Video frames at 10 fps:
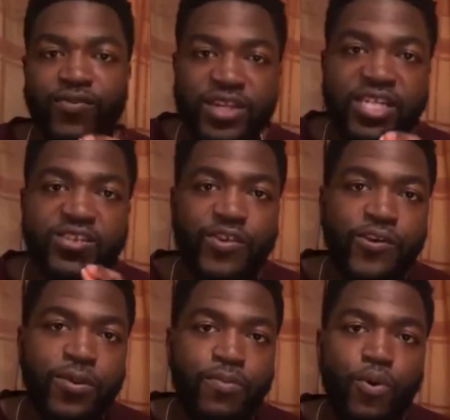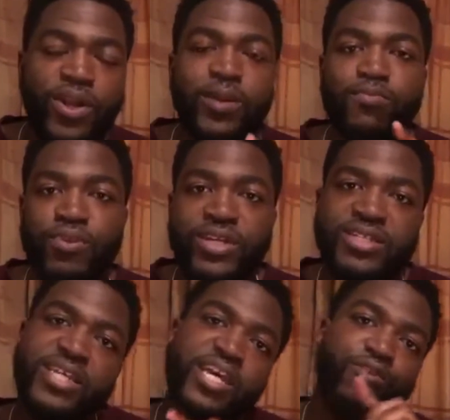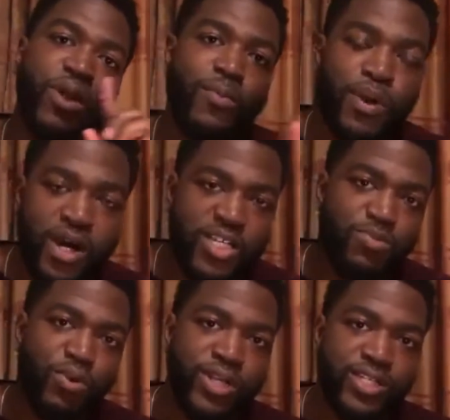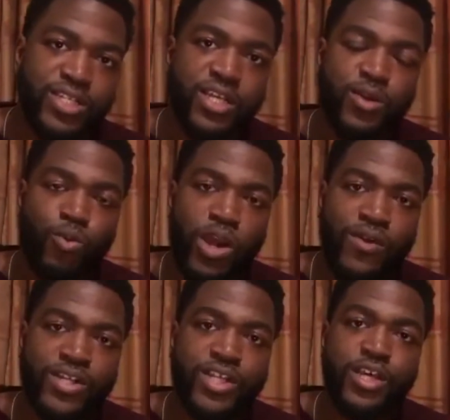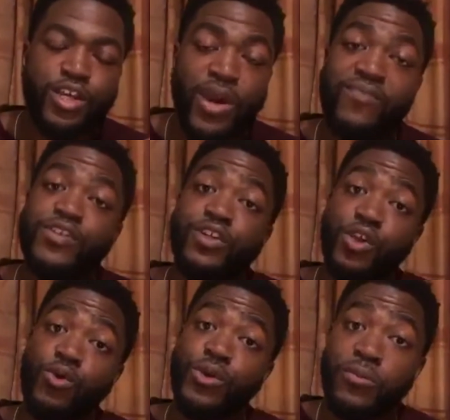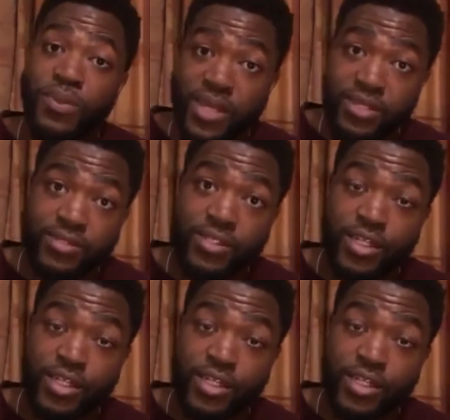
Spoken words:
This is very important. It brings together our past points, whereas you have to know your beat,